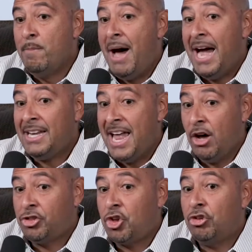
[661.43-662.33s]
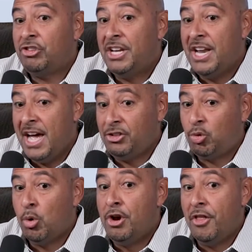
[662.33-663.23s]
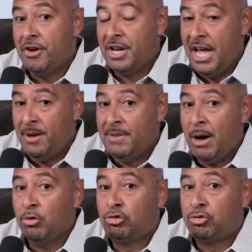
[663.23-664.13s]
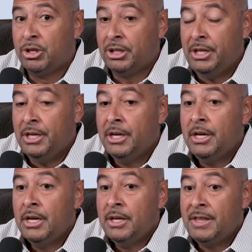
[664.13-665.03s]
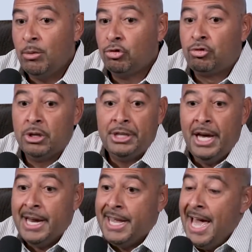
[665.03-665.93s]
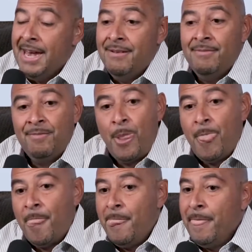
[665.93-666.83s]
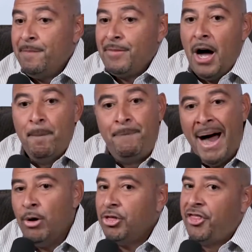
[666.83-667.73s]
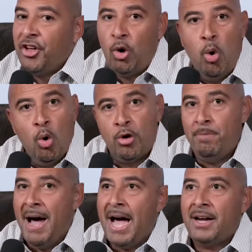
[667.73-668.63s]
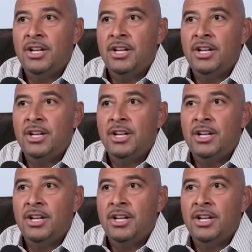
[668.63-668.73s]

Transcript: back now, Thursday night to another game that was really, that was really, again, about the quarterback.